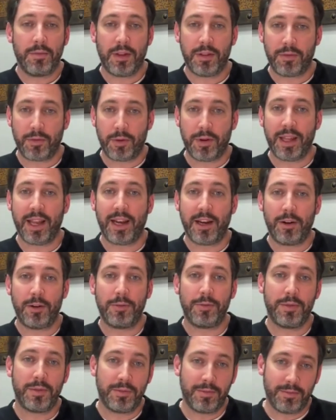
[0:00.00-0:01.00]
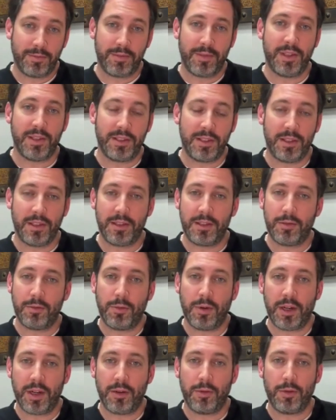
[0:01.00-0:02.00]
But for now, this is
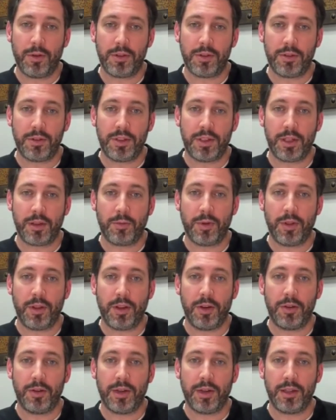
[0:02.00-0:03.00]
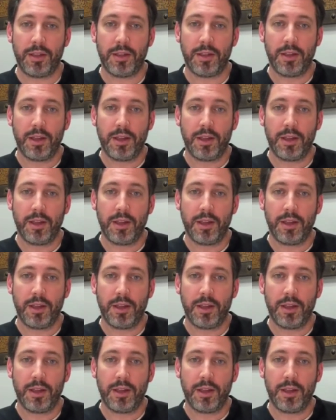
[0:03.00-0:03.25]
what I want to share with you,